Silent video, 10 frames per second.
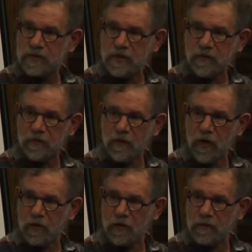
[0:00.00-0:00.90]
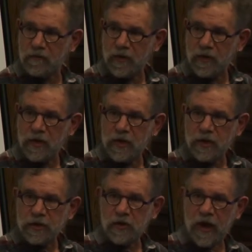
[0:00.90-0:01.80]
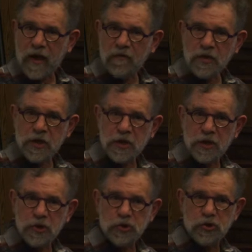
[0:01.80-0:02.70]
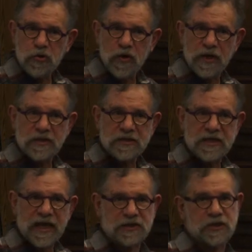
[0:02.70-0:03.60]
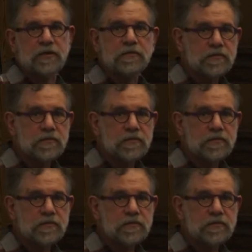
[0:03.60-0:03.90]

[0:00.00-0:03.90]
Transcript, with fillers: Is everyone following me? So everything that they're doing is guessing.